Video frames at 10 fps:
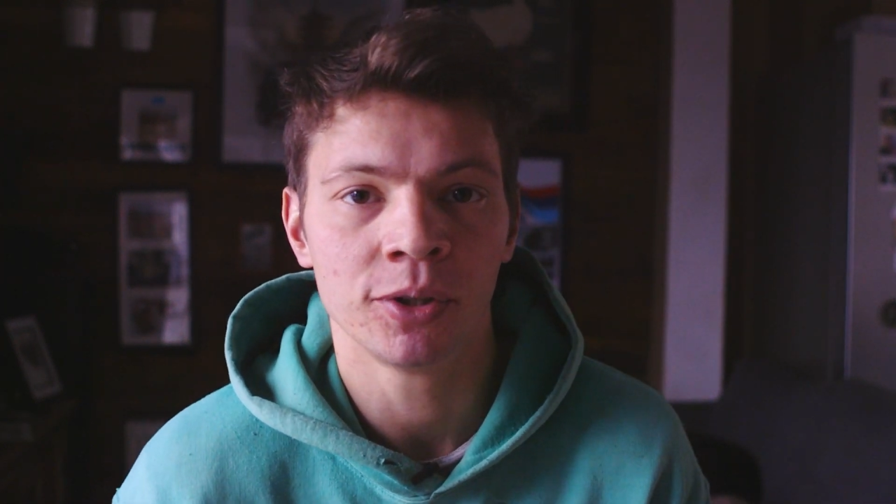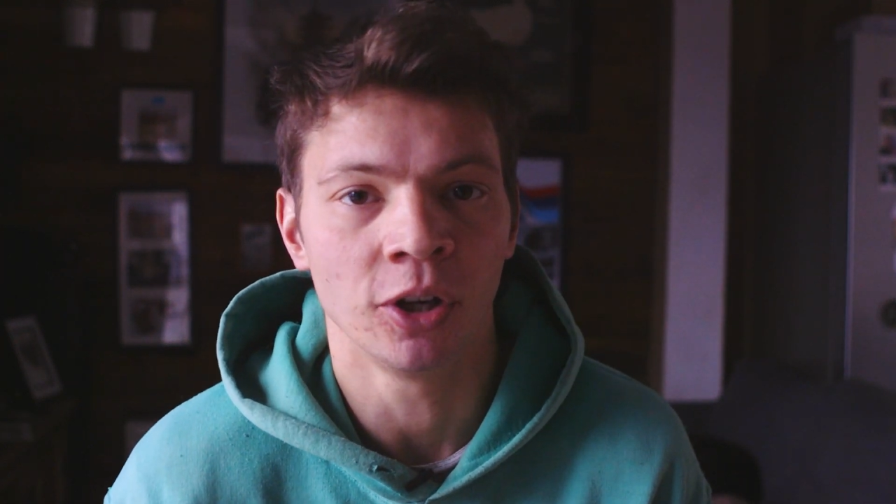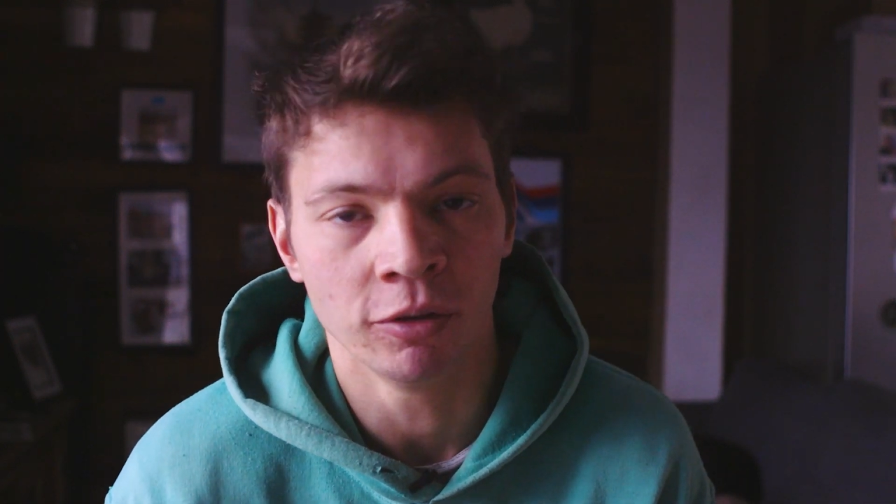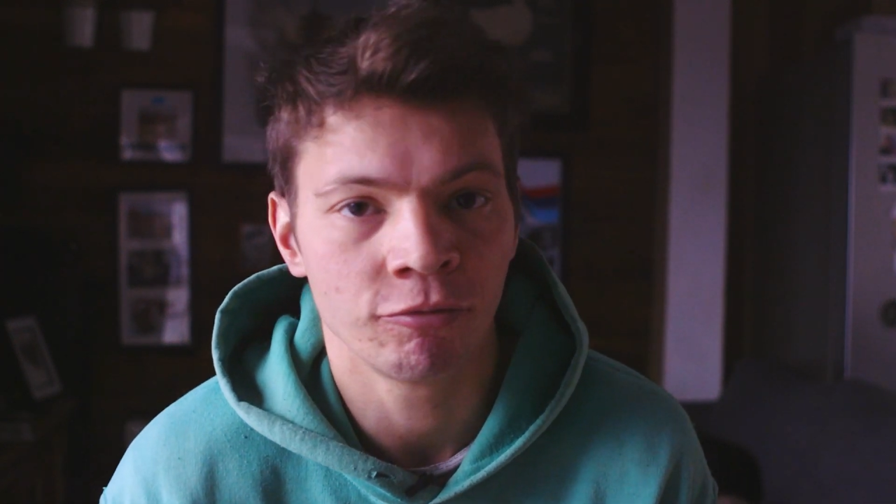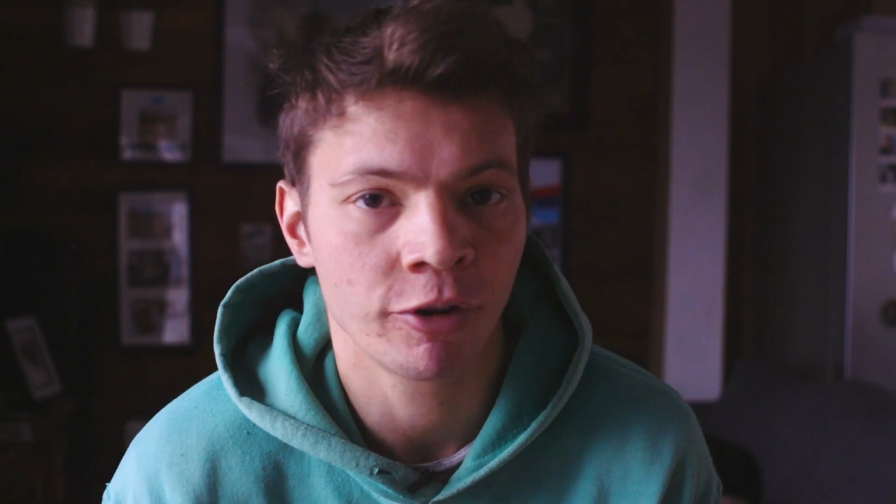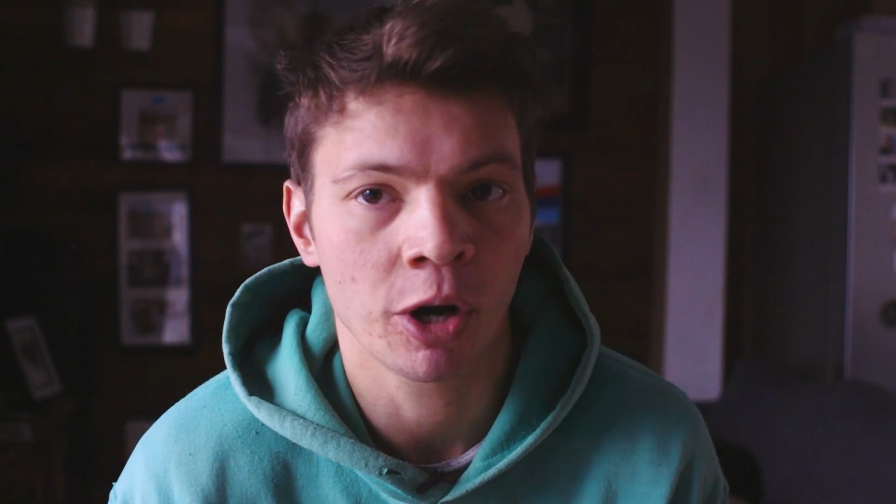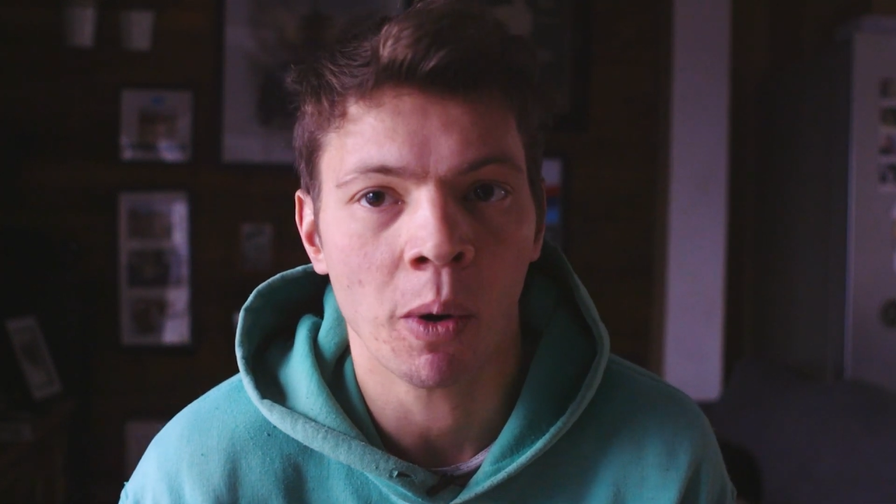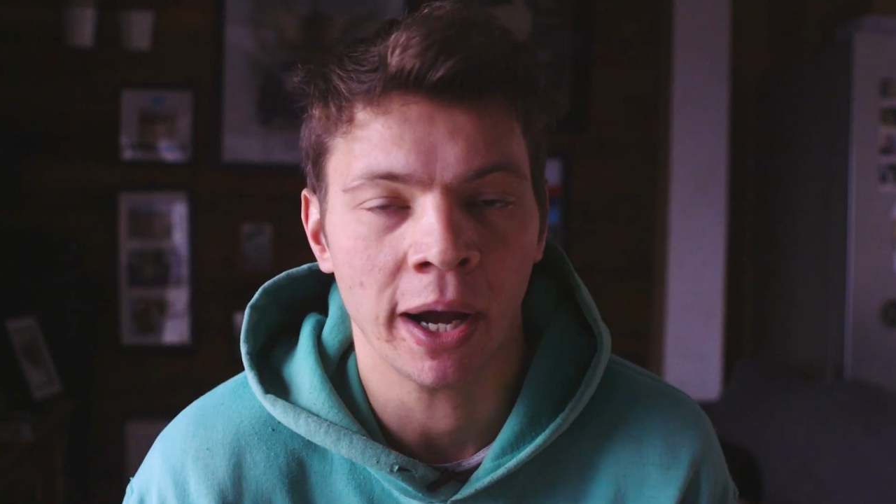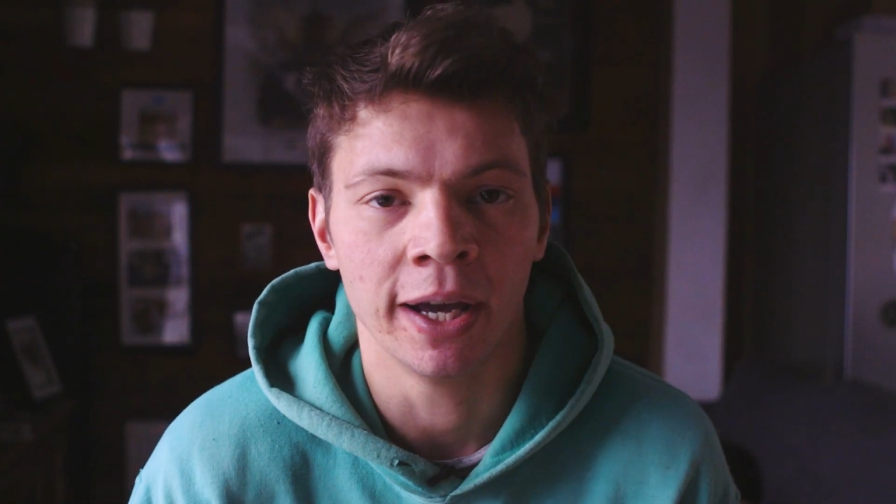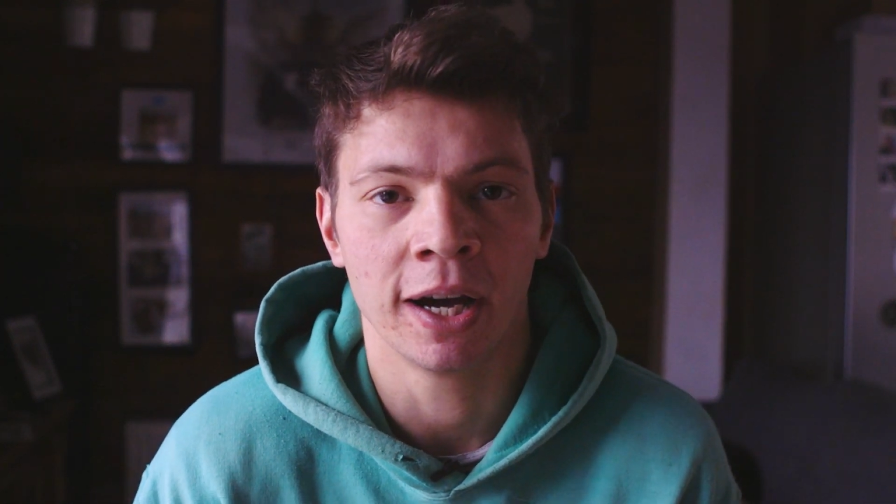don't
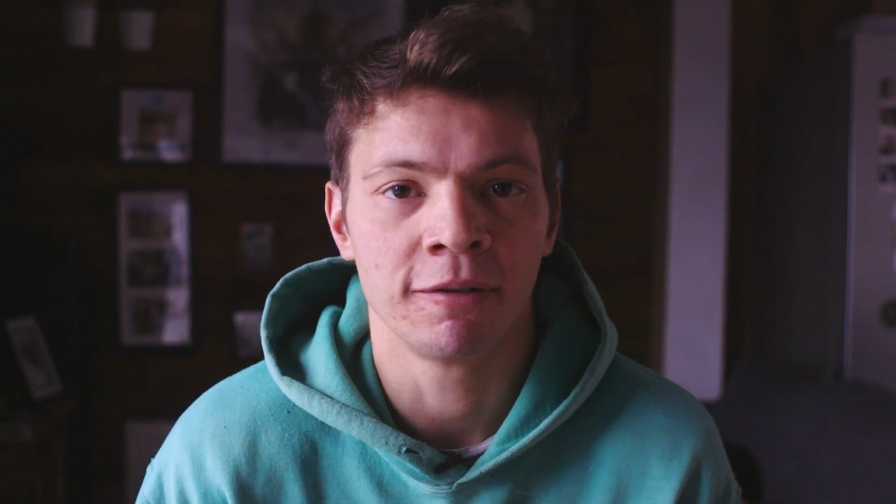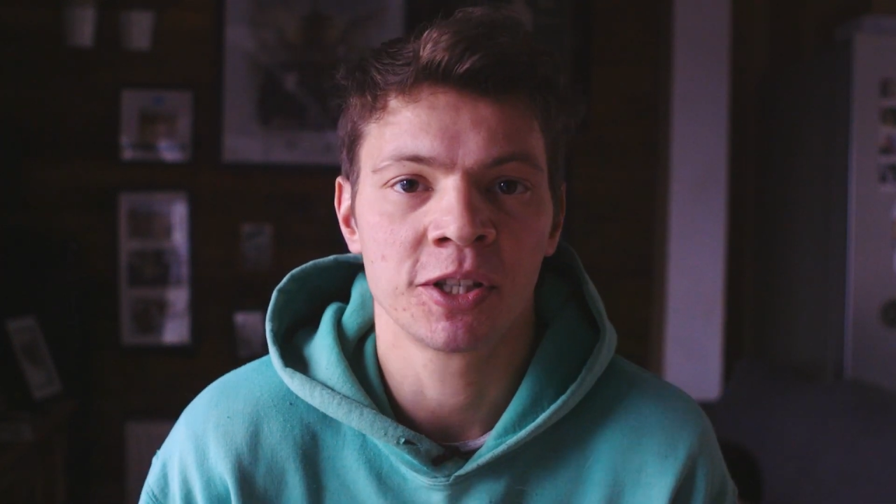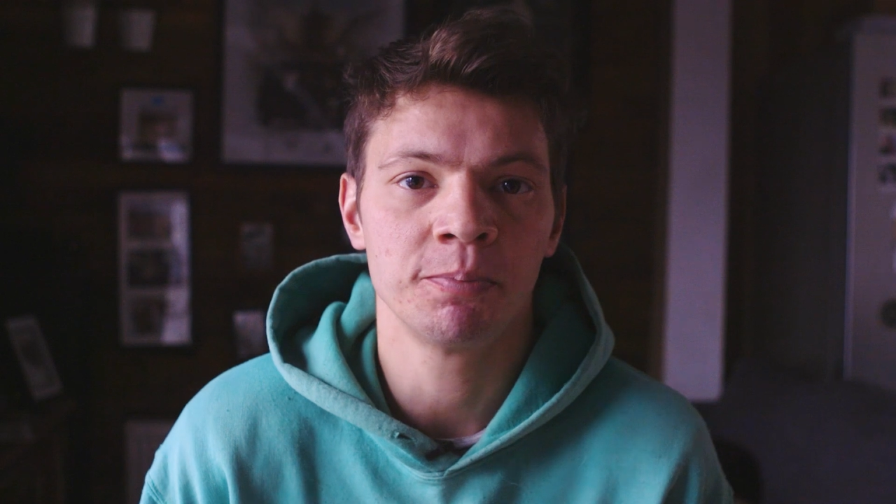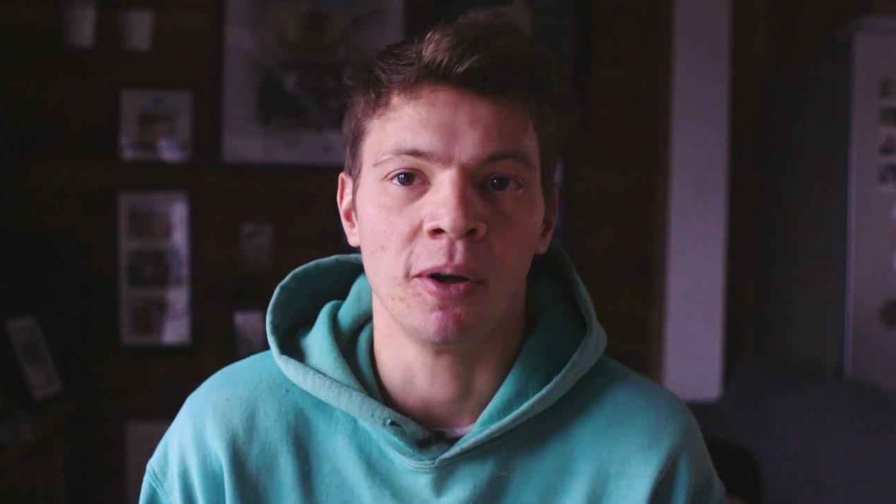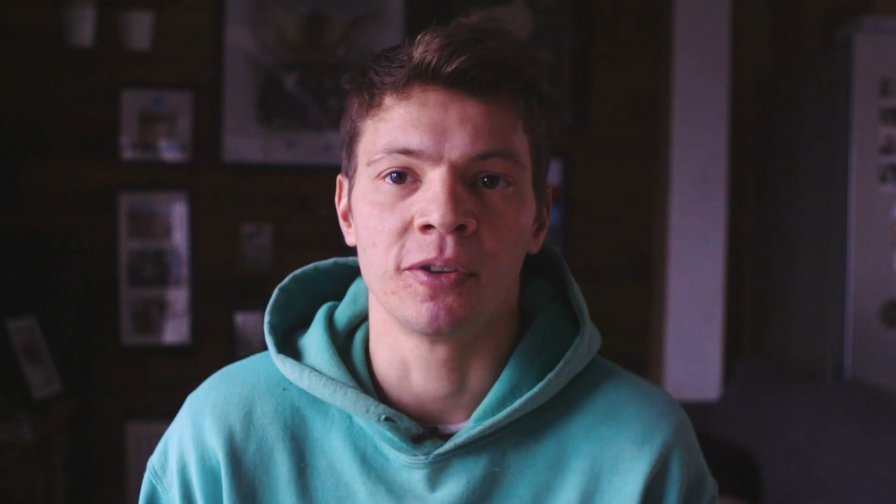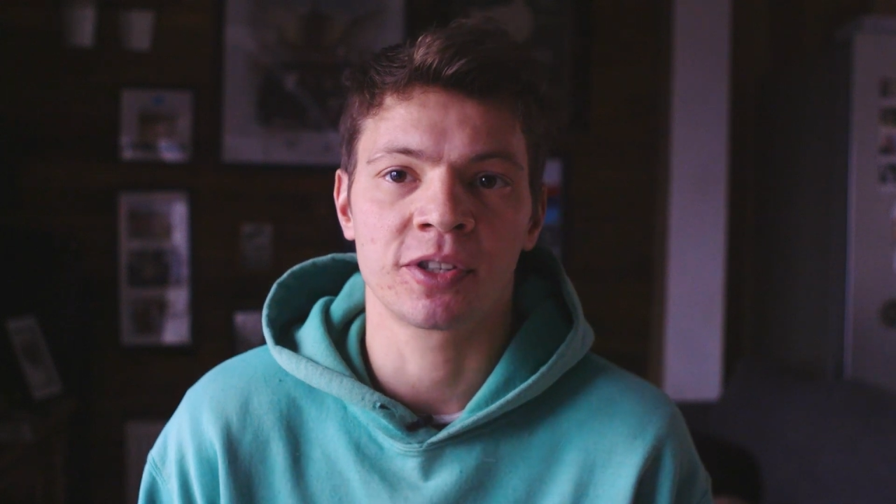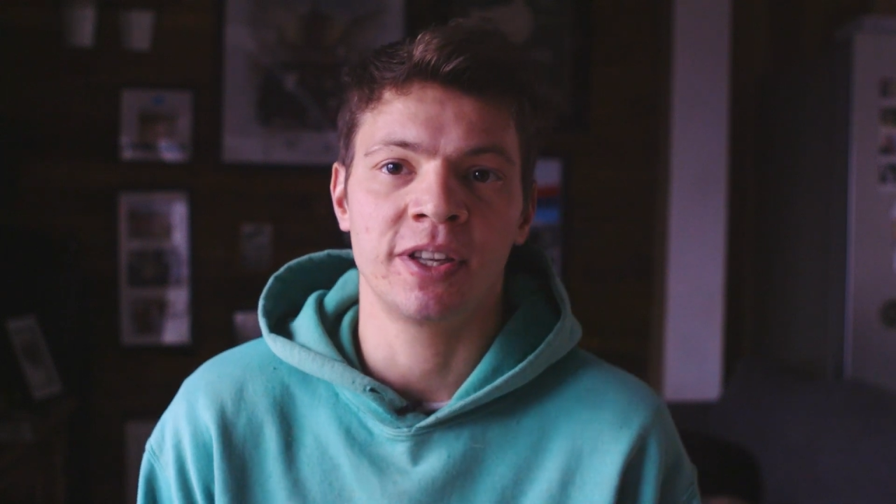require a response.